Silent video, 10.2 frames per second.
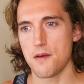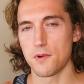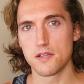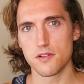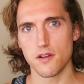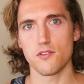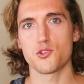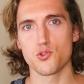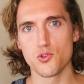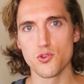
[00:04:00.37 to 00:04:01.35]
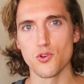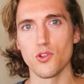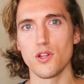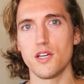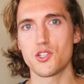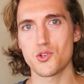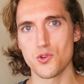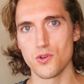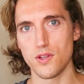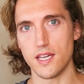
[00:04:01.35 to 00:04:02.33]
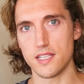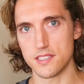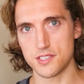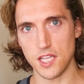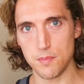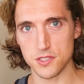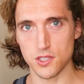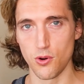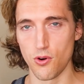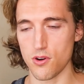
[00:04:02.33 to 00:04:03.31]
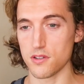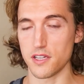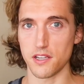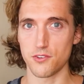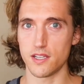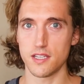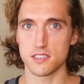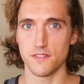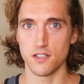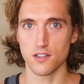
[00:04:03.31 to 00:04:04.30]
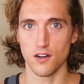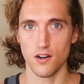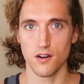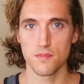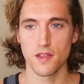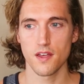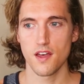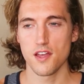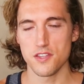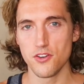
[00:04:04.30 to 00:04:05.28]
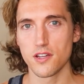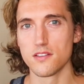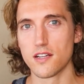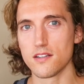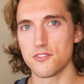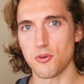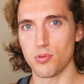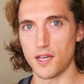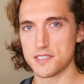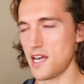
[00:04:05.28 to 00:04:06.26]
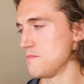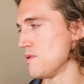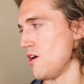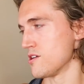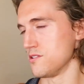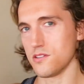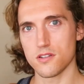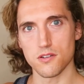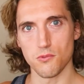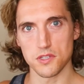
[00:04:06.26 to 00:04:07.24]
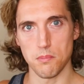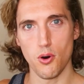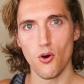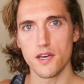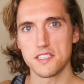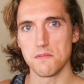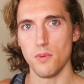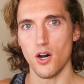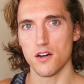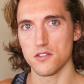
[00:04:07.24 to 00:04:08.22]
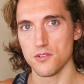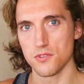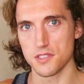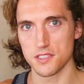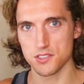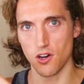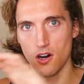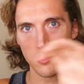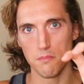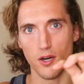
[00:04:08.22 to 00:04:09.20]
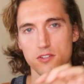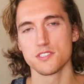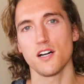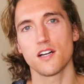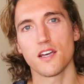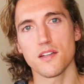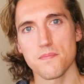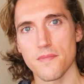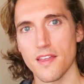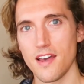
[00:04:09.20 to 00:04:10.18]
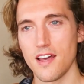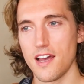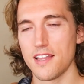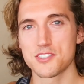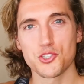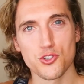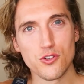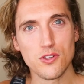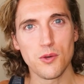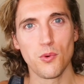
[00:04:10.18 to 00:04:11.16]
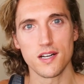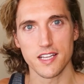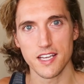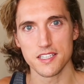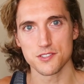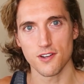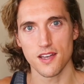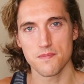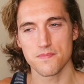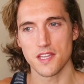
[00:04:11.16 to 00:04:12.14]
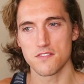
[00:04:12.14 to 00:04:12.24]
When truly in its deepest core, the ingredients of alcohol, you could literally replace that bottle with a poison bottle with the skull and bones on it. And that's truly what it is, right?